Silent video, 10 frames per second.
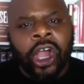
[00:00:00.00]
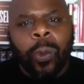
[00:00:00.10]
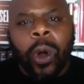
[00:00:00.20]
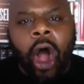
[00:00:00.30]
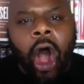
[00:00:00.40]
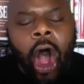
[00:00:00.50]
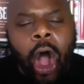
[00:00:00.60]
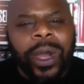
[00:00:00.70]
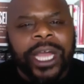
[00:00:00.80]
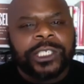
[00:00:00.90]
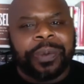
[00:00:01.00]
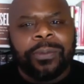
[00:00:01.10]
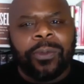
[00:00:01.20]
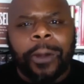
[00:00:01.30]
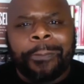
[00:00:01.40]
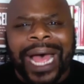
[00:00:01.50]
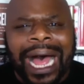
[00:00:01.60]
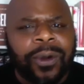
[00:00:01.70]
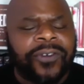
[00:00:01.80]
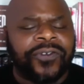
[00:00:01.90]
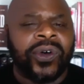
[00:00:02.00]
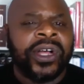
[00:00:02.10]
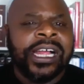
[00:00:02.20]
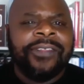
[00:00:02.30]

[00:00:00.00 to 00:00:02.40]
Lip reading: will always be more powerful